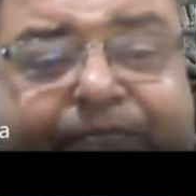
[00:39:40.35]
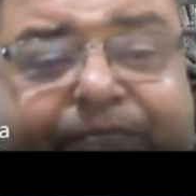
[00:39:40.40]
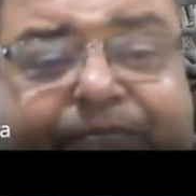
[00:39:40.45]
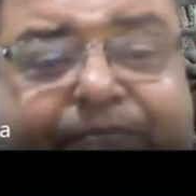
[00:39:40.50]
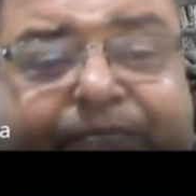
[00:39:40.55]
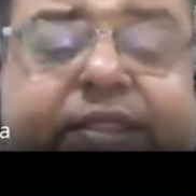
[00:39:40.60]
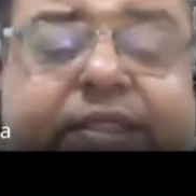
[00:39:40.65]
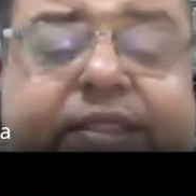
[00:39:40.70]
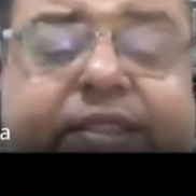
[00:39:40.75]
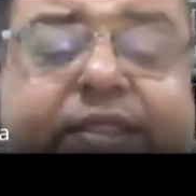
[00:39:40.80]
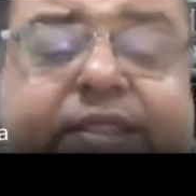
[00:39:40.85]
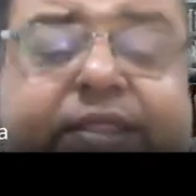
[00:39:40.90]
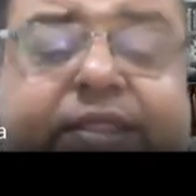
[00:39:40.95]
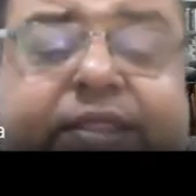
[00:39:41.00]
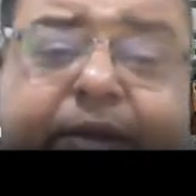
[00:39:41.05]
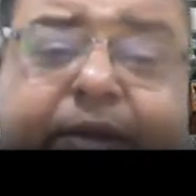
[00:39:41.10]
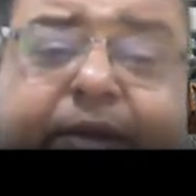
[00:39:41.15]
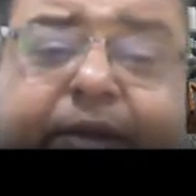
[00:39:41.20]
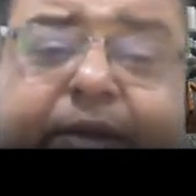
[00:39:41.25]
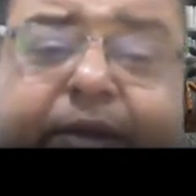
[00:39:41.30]
In the
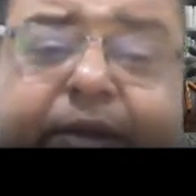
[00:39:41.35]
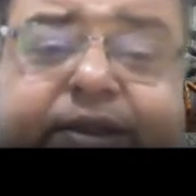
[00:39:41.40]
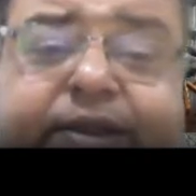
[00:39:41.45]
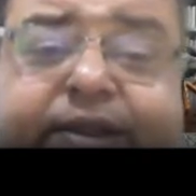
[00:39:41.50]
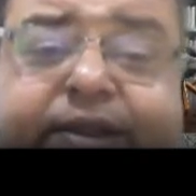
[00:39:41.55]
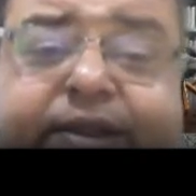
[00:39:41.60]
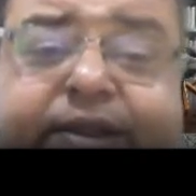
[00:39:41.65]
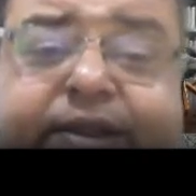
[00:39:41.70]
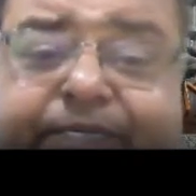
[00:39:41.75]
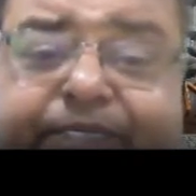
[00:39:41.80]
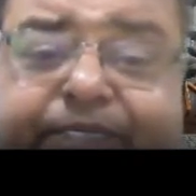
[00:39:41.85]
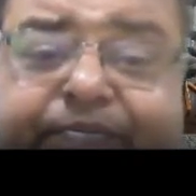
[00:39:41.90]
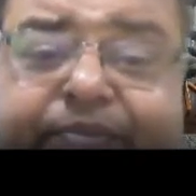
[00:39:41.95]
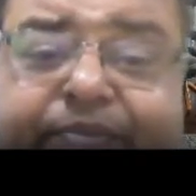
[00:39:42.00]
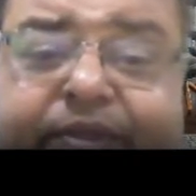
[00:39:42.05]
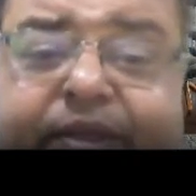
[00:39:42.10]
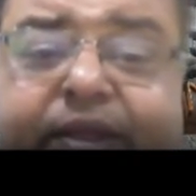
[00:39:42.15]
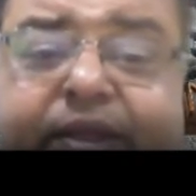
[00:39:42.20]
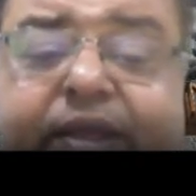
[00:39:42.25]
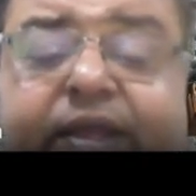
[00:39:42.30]
upper center,
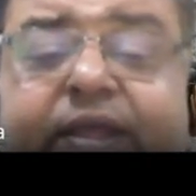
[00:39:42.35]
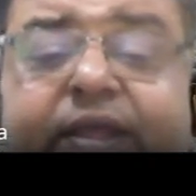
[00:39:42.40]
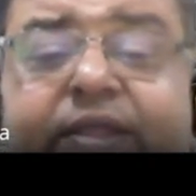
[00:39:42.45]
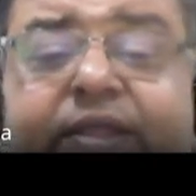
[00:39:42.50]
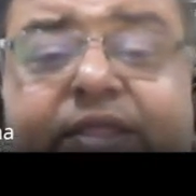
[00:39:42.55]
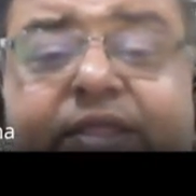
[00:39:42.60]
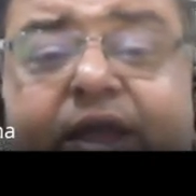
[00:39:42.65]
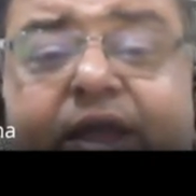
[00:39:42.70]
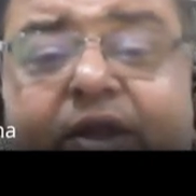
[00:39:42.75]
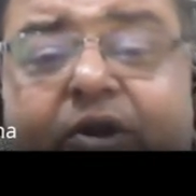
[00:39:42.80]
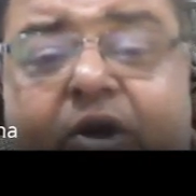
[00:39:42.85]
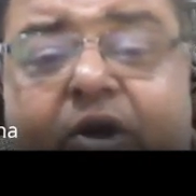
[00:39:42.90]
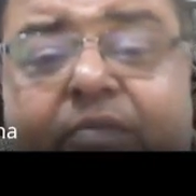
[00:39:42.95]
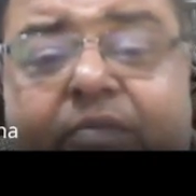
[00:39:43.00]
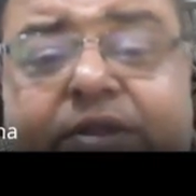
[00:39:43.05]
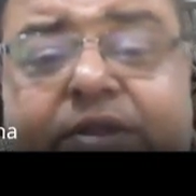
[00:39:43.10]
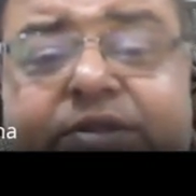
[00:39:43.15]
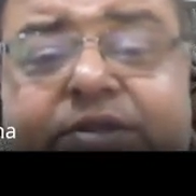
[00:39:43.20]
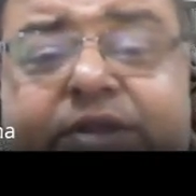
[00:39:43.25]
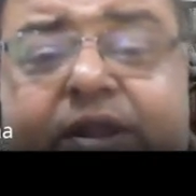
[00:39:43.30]
the
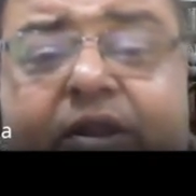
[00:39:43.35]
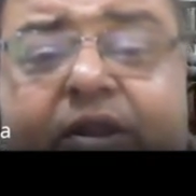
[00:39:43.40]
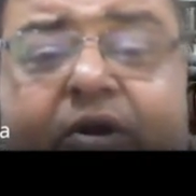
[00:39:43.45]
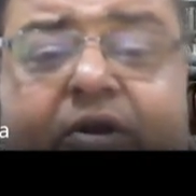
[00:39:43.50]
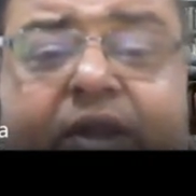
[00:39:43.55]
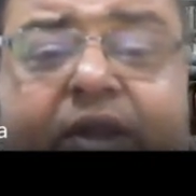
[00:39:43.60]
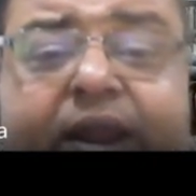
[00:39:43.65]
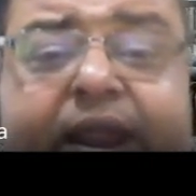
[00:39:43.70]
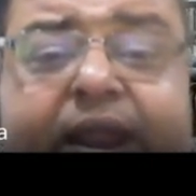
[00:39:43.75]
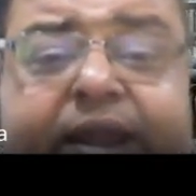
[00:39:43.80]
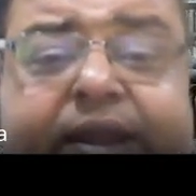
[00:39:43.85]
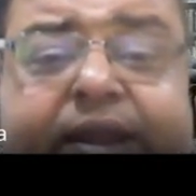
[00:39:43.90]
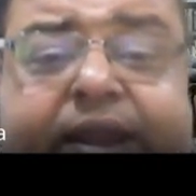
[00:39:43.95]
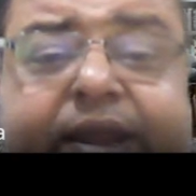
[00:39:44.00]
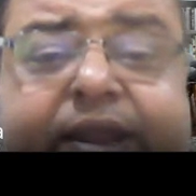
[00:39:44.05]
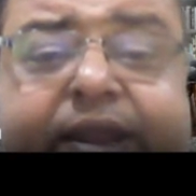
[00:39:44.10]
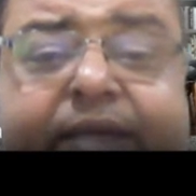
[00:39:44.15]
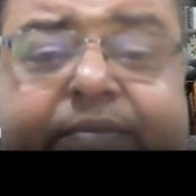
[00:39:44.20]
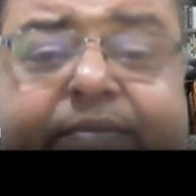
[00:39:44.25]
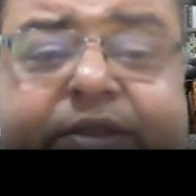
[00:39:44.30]
commercial online
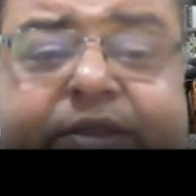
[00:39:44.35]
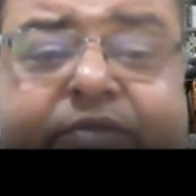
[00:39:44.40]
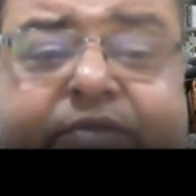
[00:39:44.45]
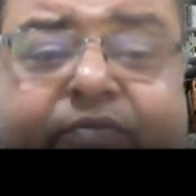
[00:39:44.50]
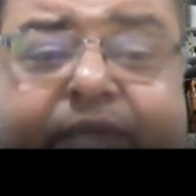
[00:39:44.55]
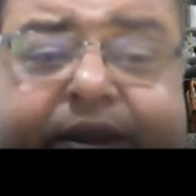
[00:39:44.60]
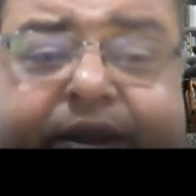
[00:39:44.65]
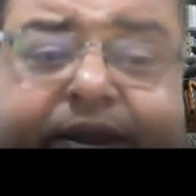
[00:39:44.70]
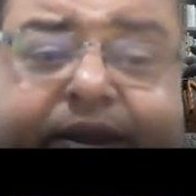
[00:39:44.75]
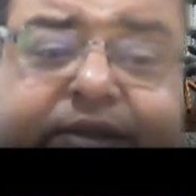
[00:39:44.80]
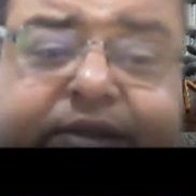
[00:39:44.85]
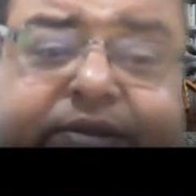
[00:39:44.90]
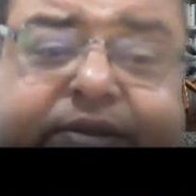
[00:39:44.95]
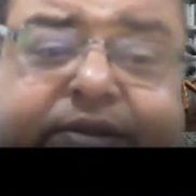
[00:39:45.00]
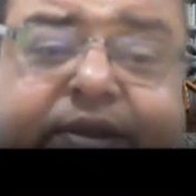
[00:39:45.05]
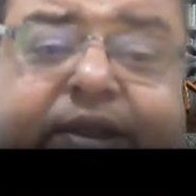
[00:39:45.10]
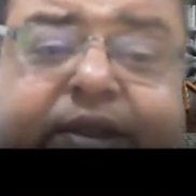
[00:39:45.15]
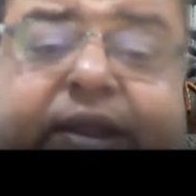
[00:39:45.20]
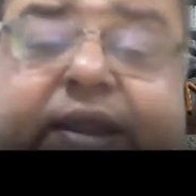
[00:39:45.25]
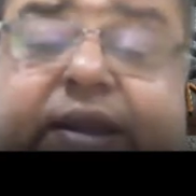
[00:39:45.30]
database vendors
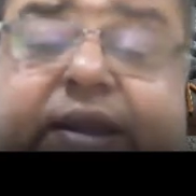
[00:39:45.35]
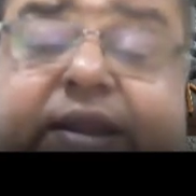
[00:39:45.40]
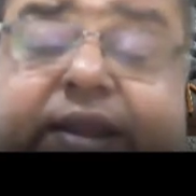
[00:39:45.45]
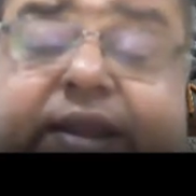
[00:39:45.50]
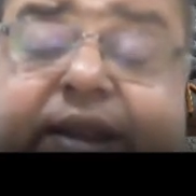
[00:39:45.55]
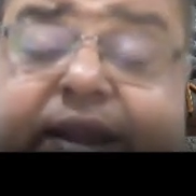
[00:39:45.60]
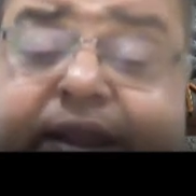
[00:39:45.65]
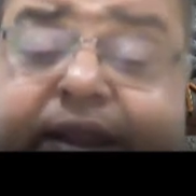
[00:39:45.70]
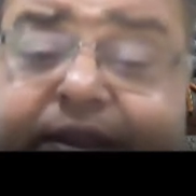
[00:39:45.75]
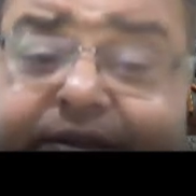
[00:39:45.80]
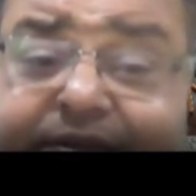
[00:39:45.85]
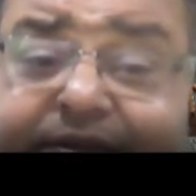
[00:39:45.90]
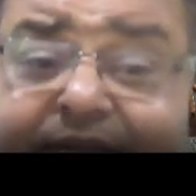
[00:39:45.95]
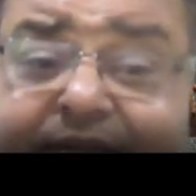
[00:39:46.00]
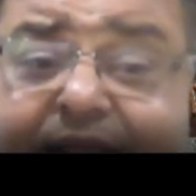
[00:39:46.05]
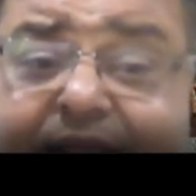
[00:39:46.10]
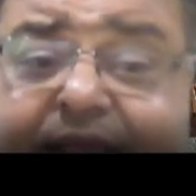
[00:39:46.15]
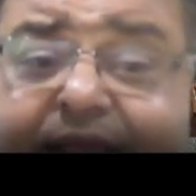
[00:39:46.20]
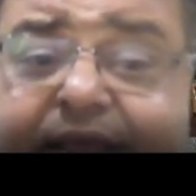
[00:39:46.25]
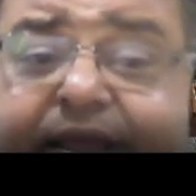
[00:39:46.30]

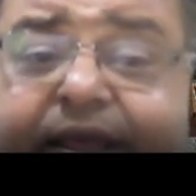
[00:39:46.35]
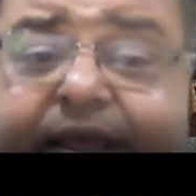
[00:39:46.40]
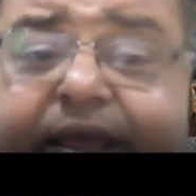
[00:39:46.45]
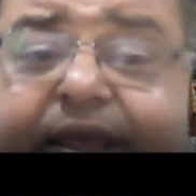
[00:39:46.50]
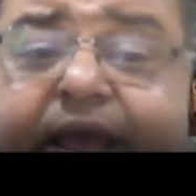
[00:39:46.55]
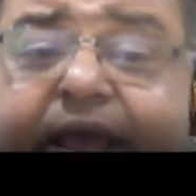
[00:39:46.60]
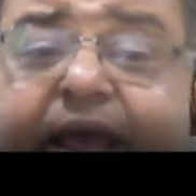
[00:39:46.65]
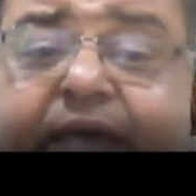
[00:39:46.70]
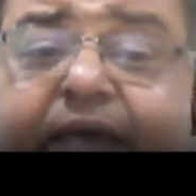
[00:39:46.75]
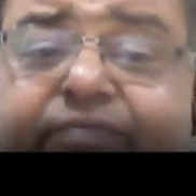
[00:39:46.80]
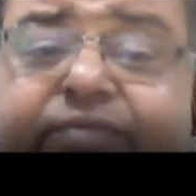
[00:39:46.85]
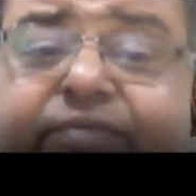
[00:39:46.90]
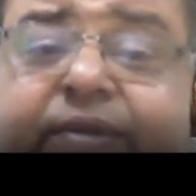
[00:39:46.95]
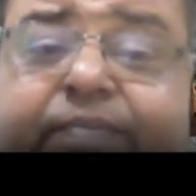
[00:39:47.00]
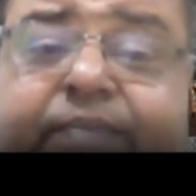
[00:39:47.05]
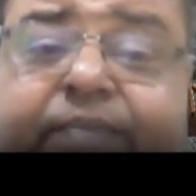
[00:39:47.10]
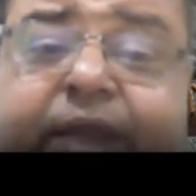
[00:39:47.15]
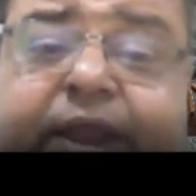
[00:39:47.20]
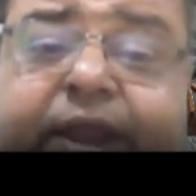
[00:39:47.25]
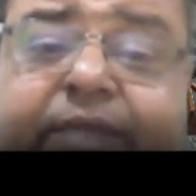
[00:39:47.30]
traditionally have
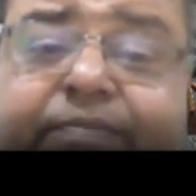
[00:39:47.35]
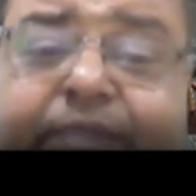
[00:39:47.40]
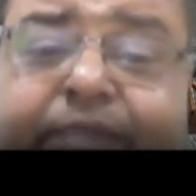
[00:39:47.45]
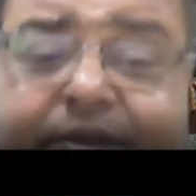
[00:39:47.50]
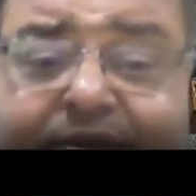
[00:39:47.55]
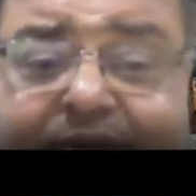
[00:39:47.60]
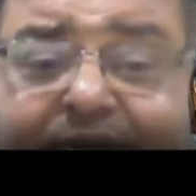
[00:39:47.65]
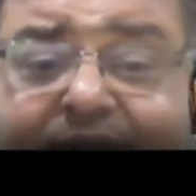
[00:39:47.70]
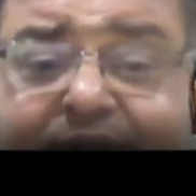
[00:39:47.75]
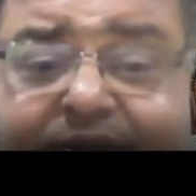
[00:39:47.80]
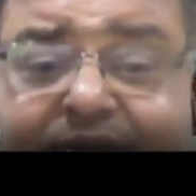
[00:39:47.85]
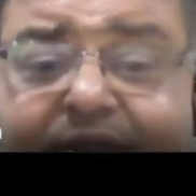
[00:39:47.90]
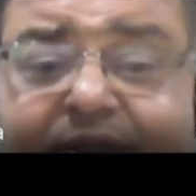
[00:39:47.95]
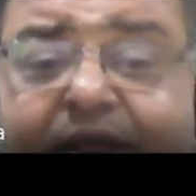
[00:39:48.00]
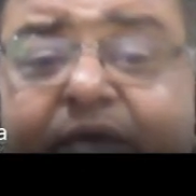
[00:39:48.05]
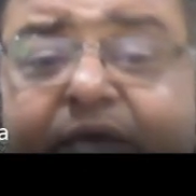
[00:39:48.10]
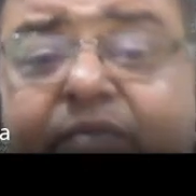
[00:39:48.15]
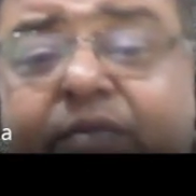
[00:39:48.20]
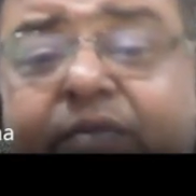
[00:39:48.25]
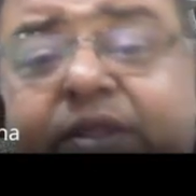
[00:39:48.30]
supplied business
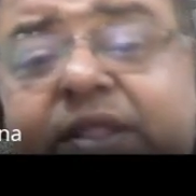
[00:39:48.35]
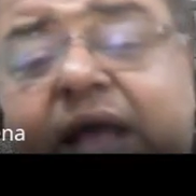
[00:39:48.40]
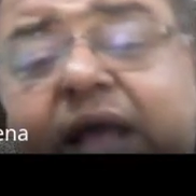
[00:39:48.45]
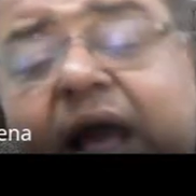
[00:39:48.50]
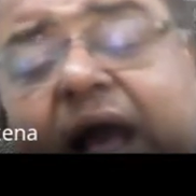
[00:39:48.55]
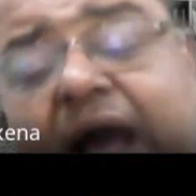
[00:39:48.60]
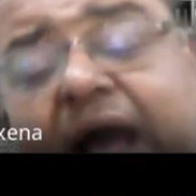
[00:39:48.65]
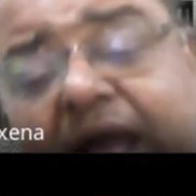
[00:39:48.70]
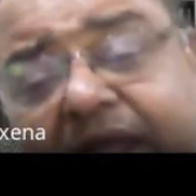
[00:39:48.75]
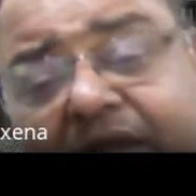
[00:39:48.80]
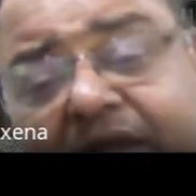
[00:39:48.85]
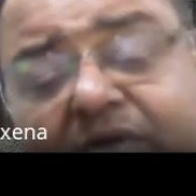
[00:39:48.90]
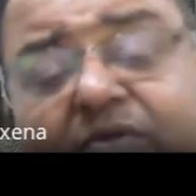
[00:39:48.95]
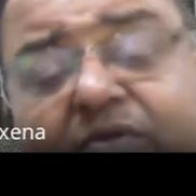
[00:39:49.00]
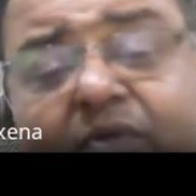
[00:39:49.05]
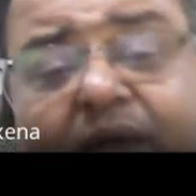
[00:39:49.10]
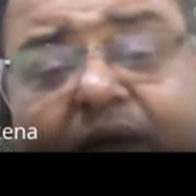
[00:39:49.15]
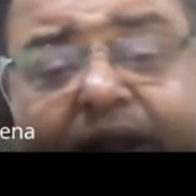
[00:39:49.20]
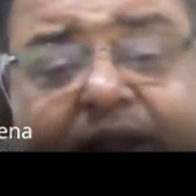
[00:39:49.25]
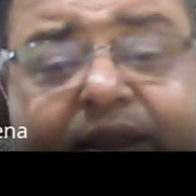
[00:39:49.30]
with high
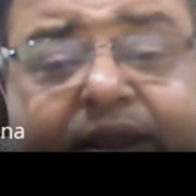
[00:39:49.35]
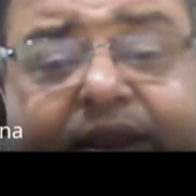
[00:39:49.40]
quality